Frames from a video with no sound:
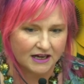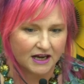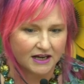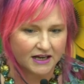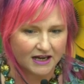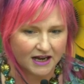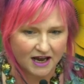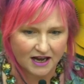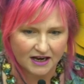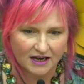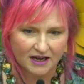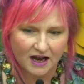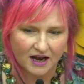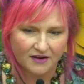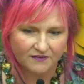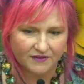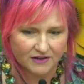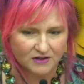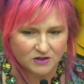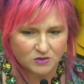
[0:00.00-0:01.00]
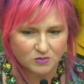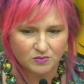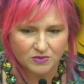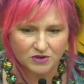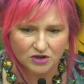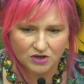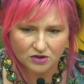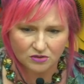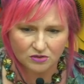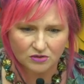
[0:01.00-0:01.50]
Again, I've got this
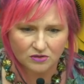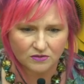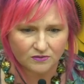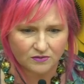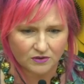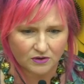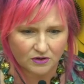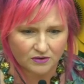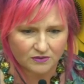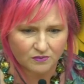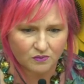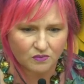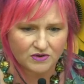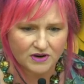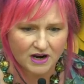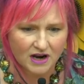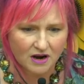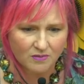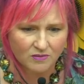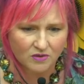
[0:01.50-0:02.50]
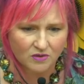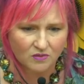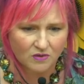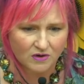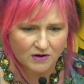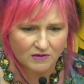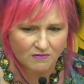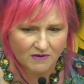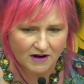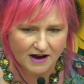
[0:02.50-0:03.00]
beautiful number
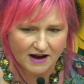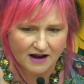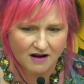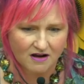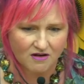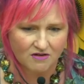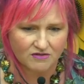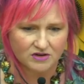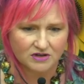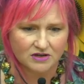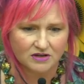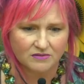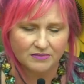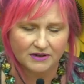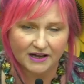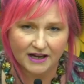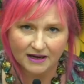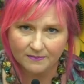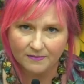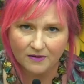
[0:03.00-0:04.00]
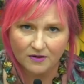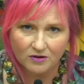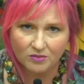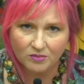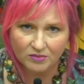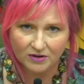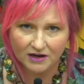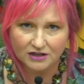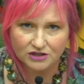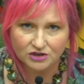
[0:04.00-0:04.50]
one round black pearl
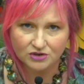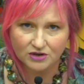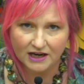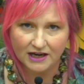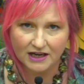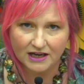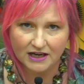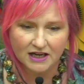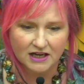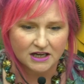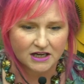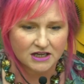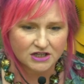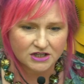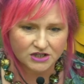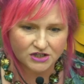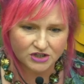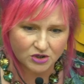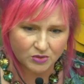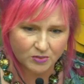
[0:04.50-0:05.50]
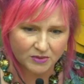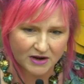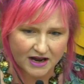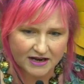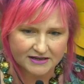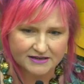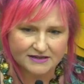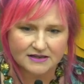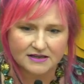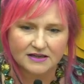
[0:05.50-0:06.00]
brush, right? Super
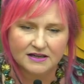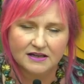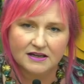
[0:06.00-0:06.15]
nice.